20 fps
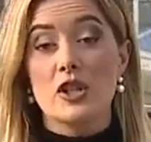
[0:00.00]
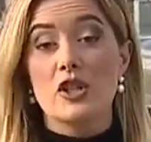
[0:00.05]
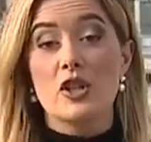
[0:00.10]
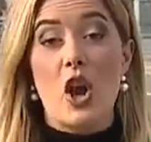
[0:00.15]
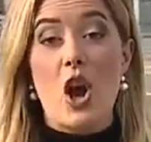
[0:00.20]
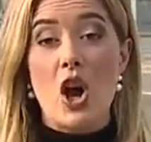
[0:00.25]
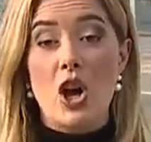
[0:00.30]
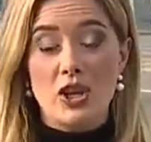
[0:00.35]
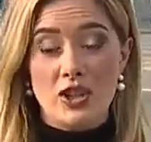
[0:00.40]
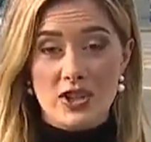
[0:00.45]
it's
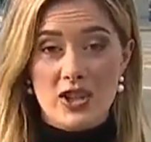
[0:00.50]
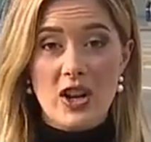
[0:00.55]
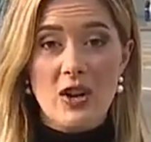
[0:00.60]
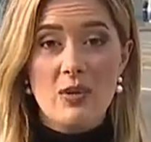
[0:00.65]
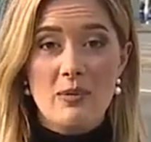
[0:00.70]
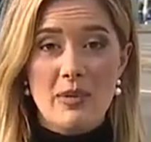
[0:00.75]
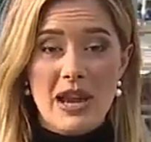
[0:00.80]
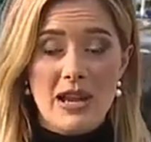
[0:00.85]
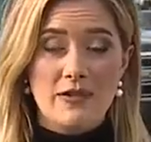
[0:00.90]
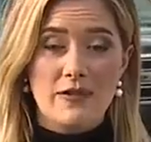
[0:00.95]
also
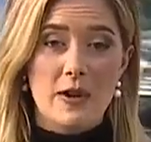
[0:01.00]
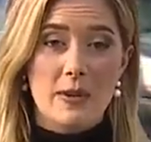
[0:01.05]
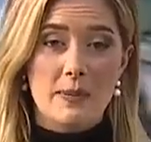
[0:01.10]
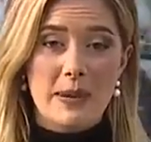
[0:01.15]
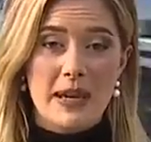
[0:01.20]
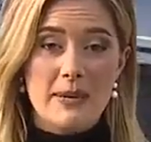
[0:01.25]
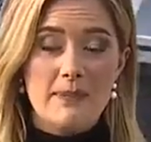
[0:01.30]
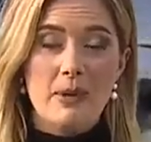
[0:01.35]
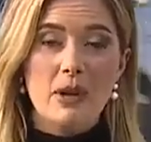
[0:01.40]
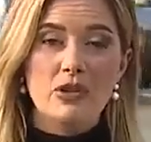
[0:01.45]
meant for
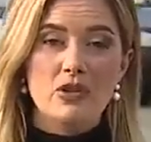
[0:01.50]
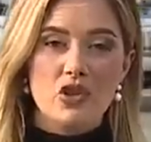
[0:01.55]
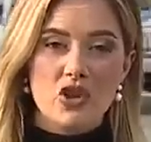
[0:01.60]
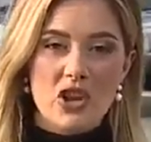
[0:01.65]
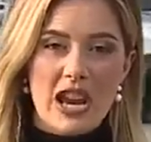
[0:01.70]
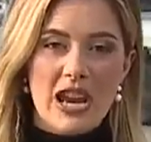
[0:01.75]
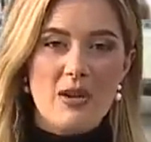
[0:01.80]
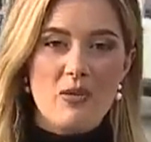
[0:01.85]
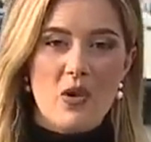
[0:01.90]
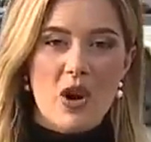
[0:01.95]
people
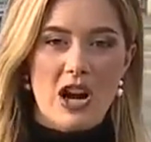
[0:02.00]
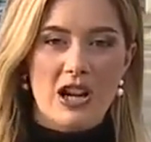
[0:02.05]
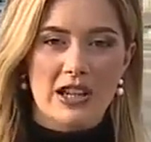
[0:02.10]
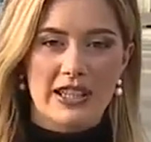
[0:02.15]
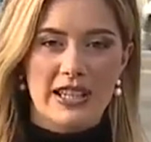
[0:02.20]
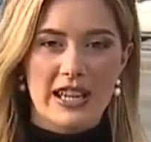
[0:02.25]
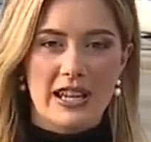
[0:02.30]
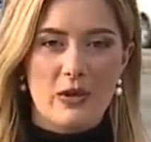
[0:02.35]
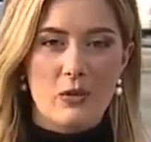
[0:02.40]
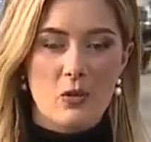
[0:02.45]

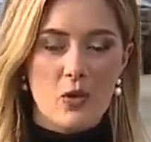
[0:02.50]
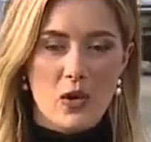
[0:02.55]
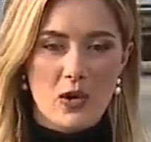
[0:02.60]
jaywalking.